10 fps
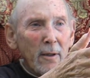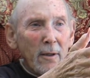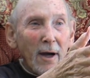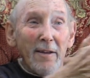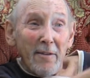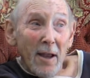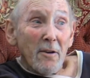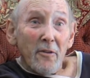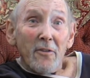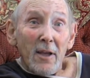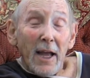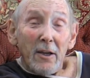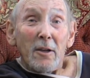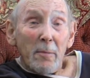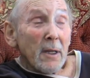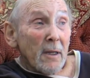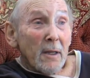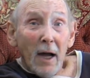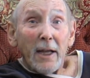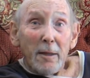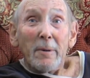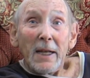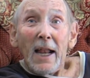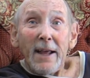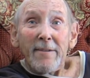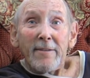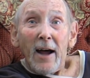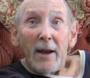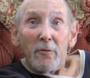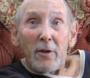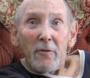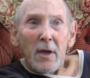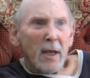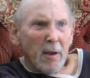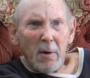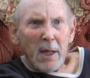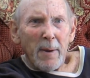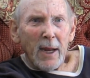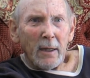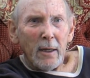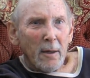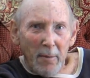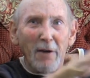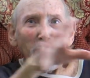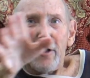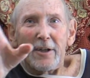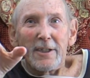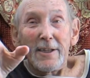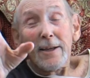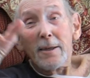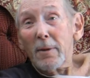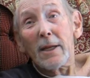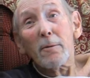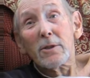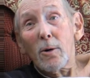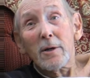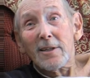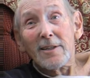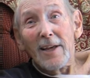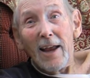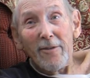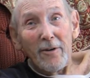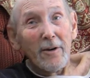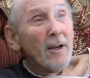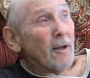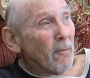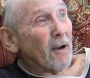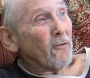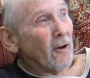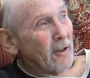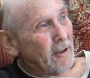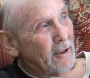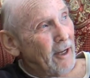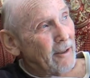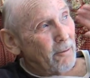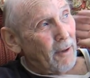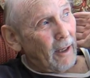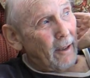"I said, you see, I could have been an Einstein." If it wasn't. He said, "What do you mean? My father did that to me." That was always his answer. My father did that to me.